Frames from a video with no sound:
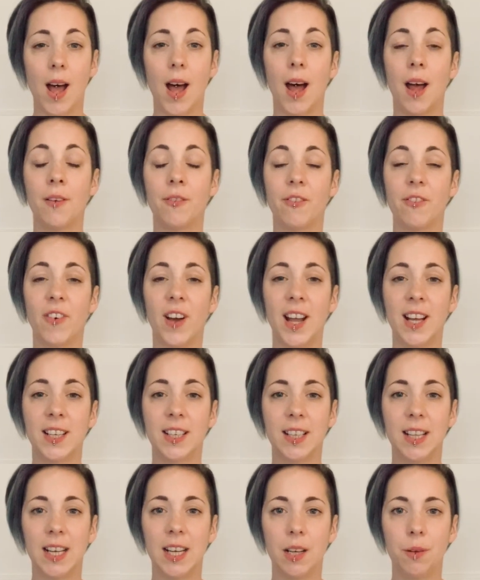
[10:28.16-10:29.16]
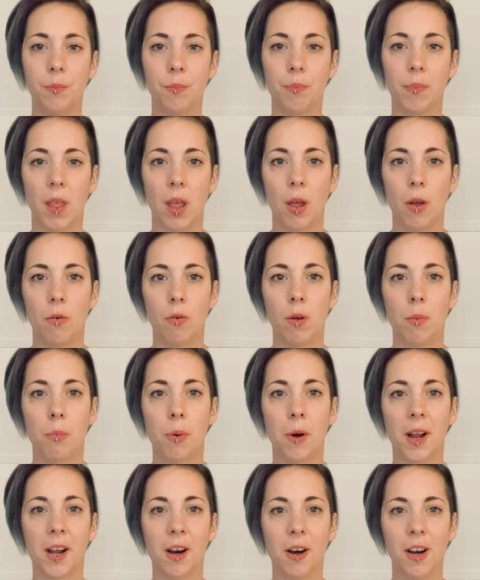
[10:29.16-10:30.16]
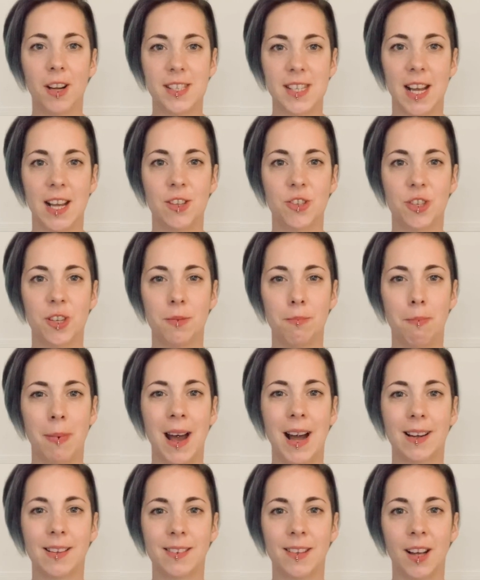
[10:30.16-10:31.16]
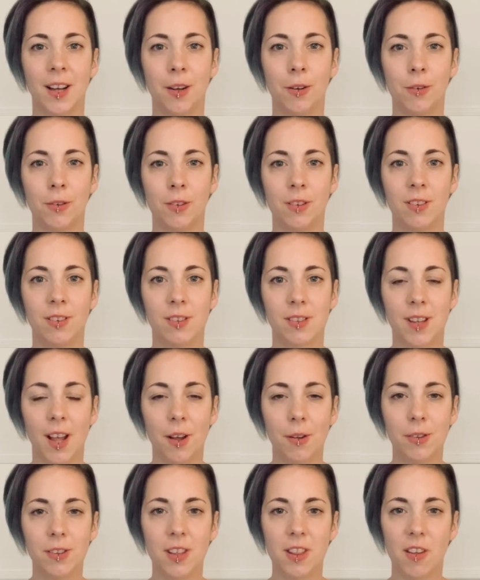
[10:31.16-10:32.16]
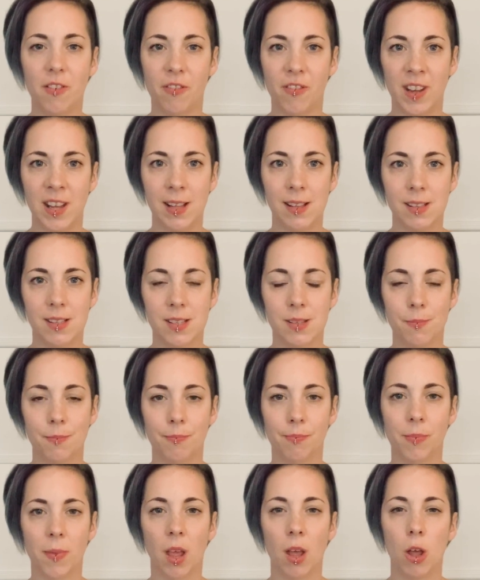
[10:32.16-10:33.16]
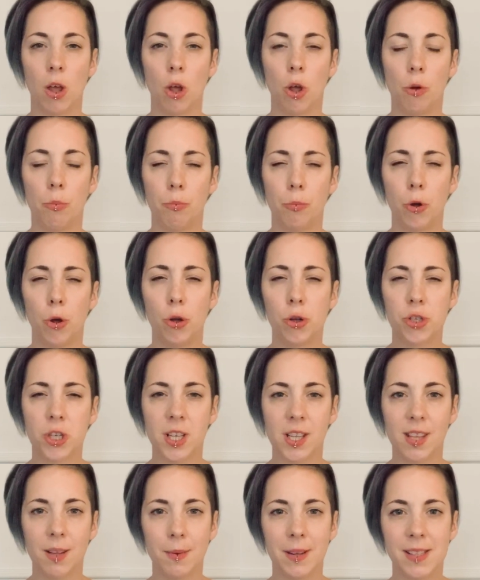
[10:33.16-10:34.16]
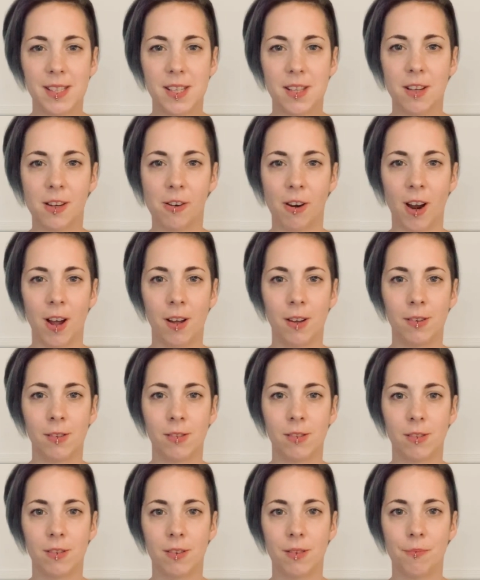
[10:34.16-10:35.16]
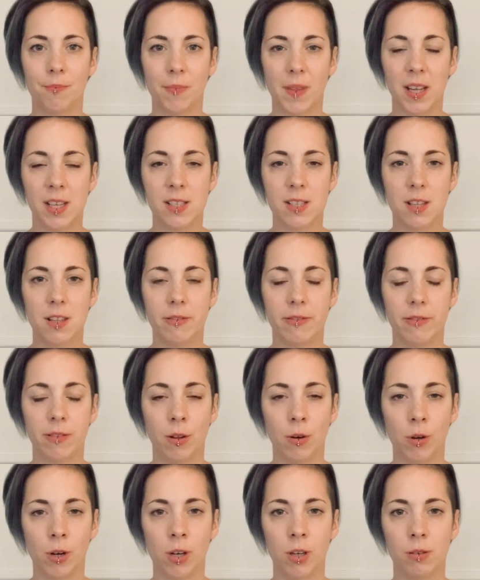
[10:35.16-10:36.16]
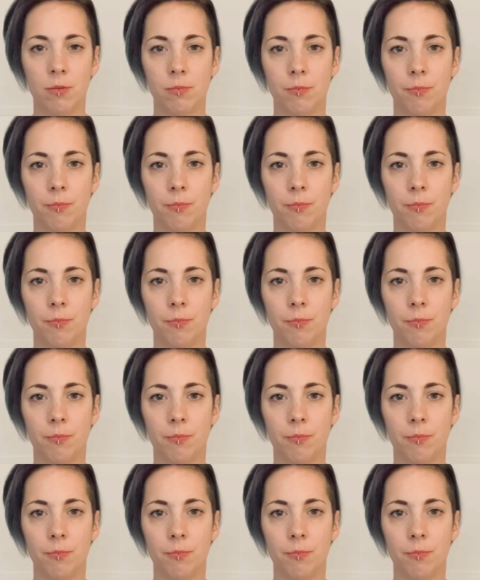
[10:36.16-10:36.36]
And finally, we bring our attention back down to the feet, pushing them into the ground, into the floor.